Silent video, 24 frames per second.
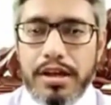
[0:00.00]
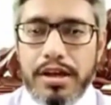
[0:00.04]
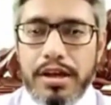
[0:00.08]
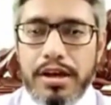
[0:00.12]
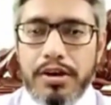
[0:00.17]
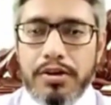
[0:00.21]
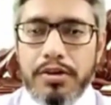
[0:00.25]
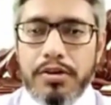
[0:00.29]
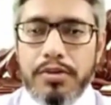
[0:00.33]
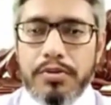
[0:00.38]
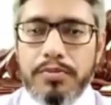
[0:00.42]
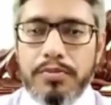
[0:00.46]

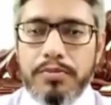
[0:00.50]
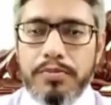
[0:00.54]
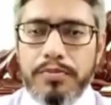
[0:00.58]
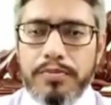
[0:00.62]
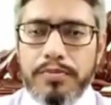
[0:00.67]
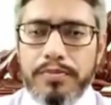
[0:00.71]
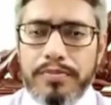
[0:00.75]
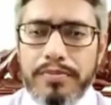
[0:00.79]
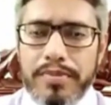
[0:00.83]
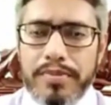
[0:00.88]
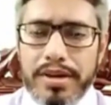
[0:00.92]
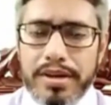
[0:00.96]
How
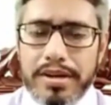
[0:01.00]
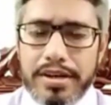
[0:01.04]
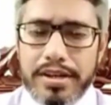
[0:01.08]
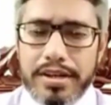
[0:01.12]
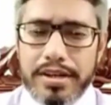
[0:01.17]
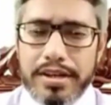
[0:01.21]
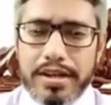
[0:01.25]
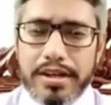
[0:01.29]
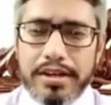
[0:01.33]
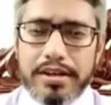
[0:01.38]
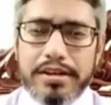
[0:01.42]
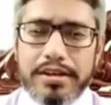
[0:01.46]

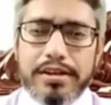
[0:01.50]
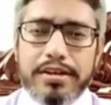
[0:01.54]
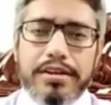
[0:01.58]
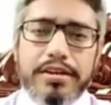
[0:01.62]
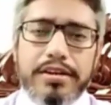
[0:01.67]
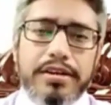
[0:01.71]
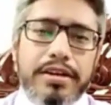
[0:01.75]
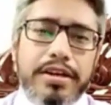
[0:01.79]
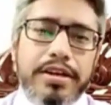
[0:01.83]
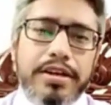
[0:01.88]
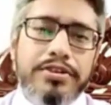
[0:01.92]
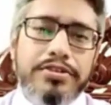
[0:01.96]
many
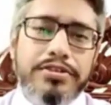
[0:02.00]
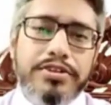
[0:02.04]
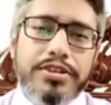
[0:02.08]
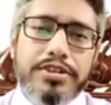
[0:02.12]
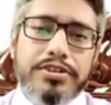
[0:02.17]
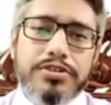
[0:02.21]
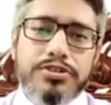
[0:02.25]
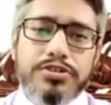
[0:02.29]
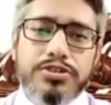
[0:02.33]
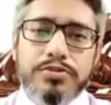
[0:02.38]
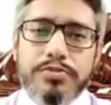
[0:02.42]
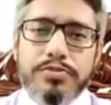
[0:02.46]

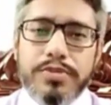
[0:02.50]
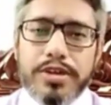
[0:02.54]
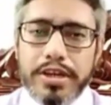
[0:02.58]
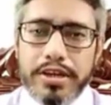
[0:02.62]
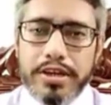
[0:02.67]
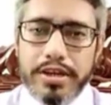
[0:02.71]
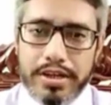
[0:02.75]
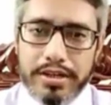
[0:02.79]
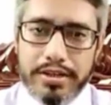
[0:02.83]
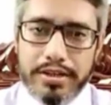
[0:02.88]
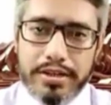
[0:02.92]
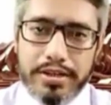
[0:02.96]
entries you
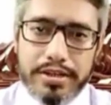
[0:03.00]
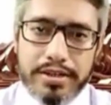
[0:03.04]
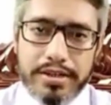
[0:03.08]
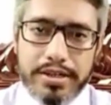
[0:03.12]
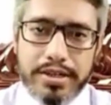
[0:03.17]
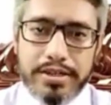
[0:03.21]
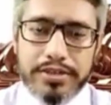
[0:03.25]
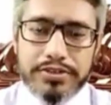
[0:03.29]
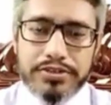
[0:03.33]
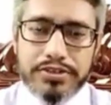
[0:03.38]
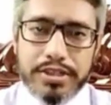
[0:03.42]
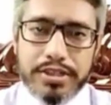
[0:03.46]
make
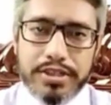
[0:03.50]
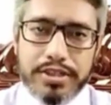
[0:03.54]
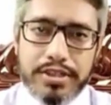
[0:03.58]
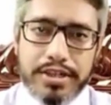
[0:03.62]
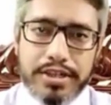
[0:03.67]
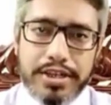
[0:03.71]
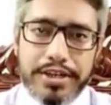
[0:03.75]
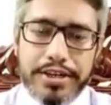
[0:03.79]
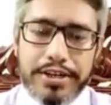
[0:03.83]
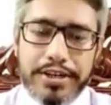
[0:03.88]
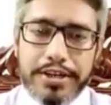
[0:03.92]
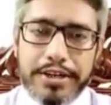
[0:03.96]
under a
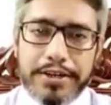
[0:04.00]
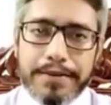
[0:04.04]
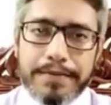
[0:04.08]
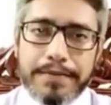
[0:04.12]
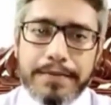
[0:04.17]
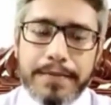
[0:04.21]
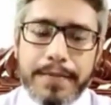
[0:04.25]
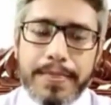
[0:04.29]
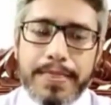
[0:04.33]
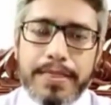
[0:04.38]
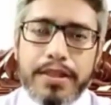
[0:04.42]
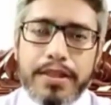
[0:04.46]
single
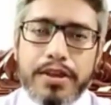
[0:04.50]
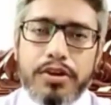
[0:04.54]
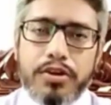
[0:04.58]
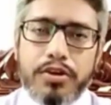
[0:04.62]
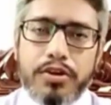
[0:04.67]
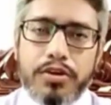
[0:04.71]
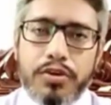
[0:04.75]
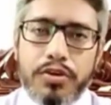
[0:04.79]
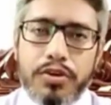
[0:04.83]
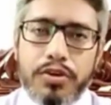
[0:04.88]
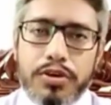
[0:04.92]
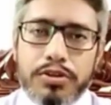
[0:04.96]
heading,
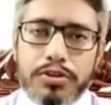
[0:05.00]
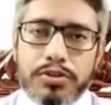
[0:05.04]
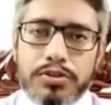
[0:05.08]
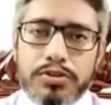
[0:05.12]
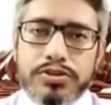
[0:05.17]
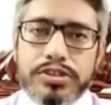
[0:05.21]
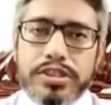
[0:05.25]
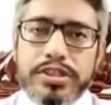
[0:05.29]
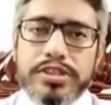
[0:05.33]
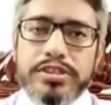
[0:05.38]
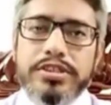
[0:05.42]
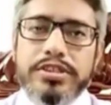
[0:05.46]
all
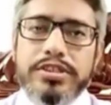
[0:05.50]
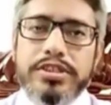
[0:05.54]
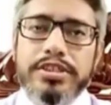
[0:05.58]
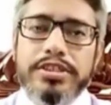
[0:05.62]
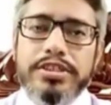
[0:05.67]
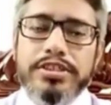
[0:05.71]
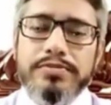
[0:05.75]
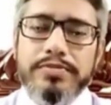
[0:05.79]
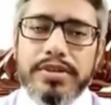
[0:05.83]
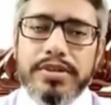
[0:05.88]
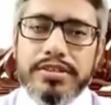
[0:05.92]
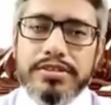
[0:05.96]
those
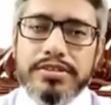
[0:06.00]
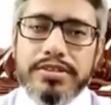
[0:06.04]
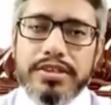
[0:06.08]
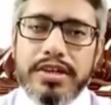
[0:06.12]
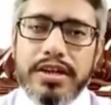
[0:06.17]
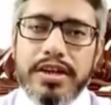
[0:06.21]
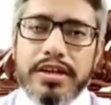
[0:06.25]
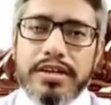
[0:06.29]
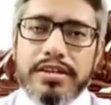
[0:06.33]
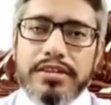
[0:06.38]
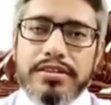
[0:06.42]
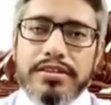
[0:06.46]
entries must
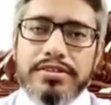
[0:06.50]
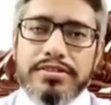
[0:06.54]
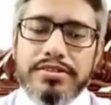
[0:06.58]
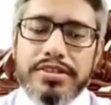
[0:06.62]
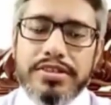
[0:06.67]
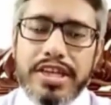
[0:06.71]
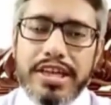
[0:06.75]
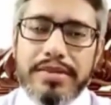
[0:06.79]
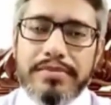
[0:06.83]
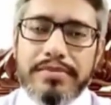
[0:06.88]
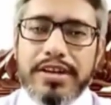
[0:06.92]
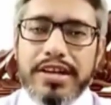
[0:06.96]
start in the
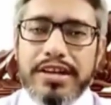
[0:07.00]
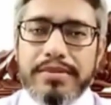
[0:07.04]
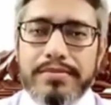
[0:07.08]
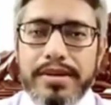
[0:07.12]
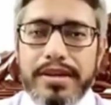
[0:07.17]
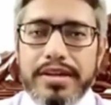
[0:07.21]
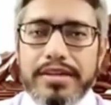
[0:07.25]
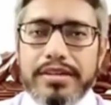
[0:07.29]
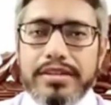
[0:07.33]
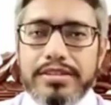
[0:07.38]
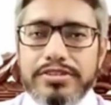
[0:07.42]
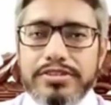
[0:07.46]
same
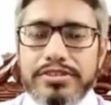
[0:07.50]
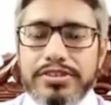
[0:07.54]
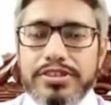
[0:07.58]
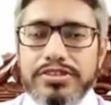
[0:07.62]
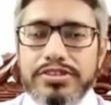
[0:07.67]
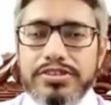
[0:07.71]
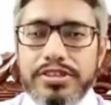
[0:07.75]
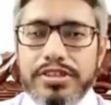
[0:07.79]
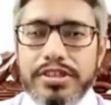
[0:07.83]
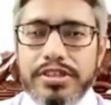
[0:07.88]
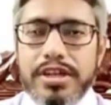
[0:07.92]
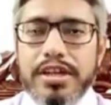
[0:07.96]
grammatical
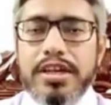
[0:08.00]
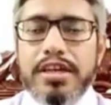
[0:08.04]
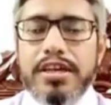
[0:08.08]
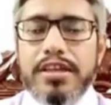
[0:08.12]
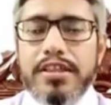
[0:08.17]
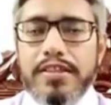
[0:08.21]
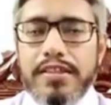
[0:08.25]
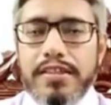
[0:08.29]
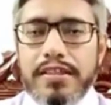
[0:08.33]
structure.